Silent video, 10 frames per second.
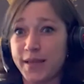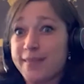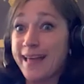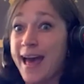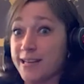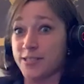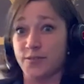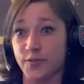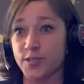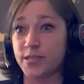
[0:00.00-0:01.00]
like that is
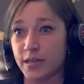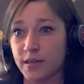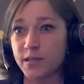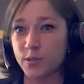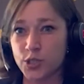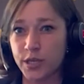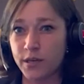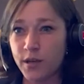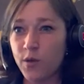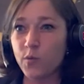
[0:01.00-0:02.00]
diversity and inclusion,